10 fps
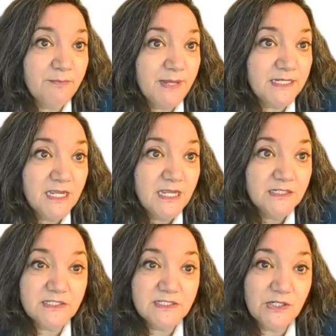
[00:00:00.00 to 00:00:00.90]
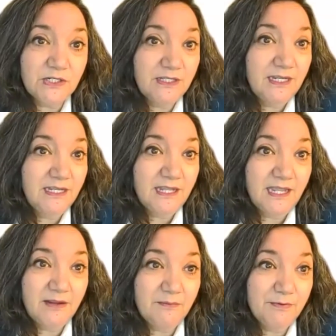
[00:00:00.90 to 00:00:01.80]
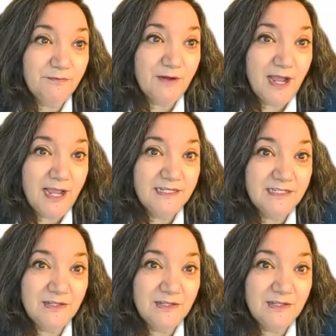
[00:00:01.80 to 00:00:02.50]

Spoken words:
but to certainly like provide,